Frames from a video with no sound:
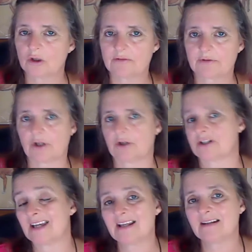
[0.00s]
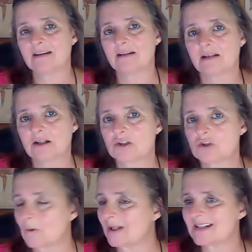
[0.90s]
live another 10,
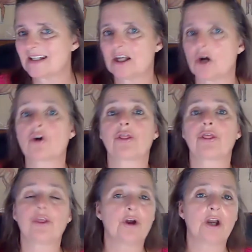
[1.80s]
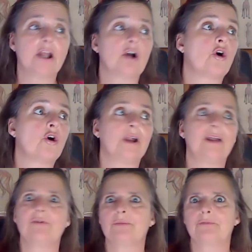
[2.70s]
20 or 30 or
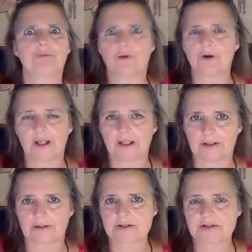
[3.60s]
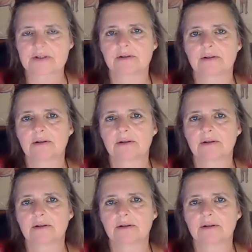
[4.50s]
even 40 years